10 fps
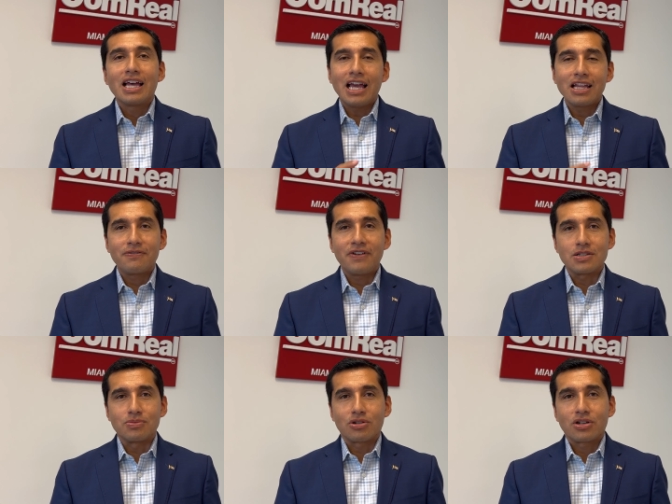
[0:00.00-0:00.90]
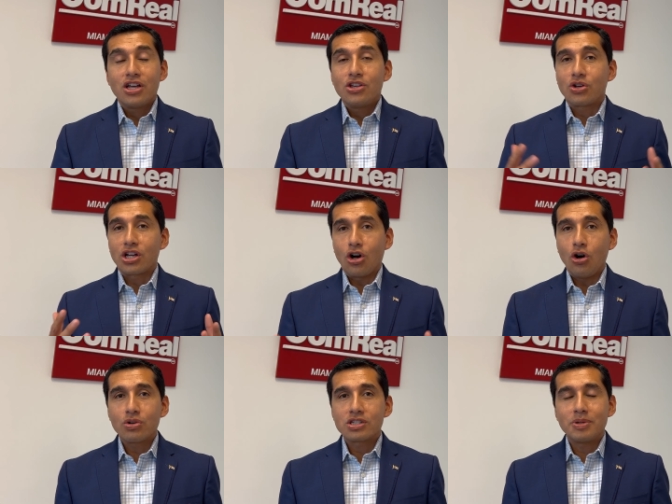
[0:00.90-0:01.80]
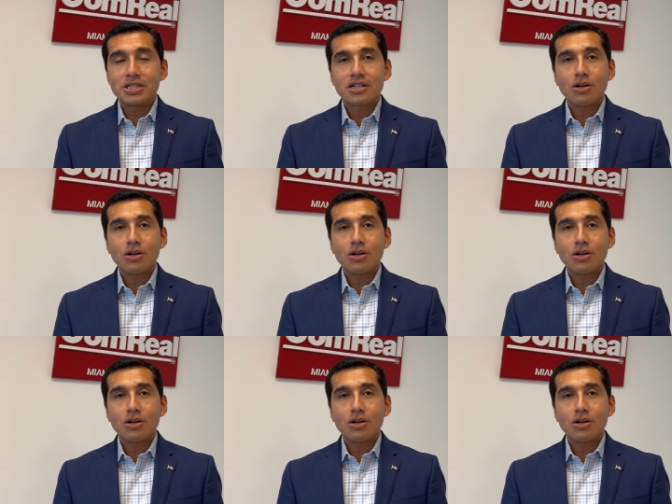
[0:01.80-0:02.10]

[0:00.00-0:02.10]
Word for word: and Facebook. You can always visit our